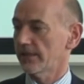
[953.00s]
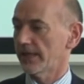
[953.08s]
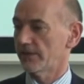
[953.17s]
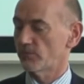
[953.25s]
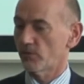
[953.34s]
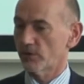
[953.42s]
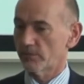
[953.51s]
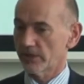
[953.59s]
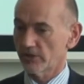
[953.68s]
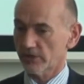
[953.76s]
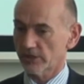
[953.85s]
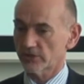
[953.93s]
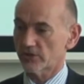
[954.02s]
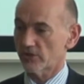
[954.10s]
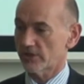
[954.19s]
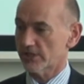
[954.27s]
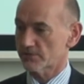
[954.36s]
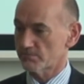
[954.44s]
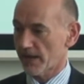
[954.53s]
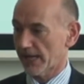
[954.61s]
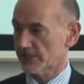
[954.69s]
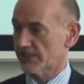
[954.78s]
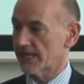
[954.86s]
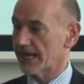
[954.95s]
and what we'll be looking to do is
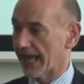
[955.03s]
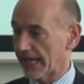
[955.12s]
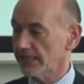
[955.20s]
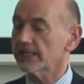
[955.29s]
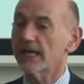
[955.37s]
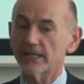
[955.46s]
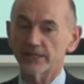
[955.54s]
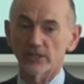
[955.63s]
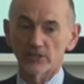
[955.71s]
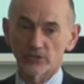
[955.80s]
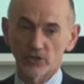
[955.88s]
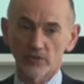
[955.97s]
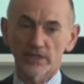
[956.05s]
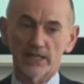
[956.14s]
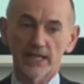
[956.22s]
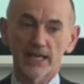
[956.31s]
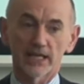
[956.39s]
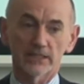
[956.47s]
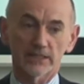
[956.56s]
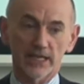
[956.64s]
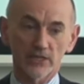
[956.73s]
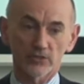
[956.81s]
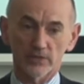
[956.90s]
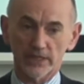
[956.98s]
match and align that to the
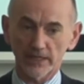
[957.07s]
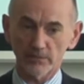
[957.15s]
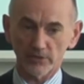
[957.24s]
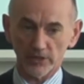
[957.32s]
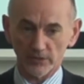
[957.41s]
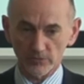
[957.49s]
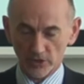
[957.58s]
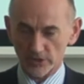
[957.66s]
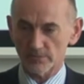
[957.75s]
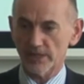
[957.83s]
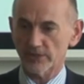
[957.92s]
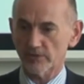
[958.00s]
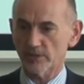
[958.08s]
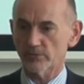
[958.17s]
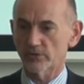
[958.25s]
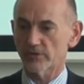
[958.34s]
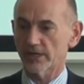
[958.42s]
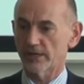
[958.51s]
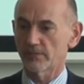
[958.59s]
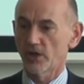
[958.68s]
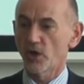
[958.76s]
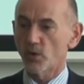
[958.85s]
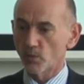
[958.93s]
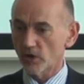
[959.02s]
TLD so that anybody comes on the mentoring programme
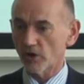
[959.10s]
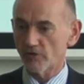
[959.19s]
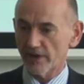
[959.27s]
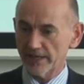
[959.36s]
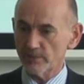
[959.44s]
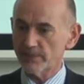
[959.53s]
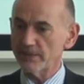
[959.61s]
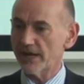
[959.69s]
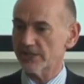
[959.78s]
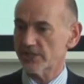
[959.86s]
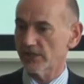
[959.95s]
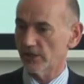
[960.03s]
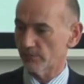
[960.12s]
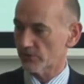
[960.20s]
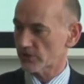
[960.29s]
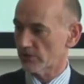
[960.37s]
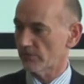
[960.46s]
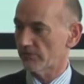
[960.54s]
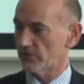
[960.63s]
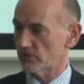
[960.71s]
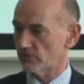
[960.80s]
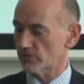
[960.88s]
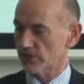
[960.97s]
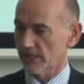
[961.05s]
will already be matching up some of
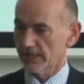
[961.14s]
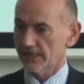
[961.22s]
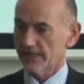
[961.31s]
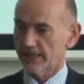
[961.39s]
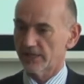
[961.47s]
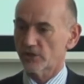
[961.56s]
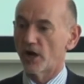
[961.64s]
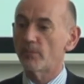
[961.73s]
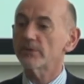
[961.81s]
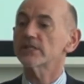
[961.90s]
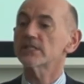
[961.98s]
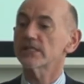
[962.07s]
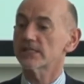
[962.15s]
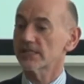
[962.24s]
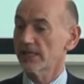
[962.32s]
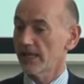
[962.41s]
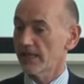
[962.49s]
those competences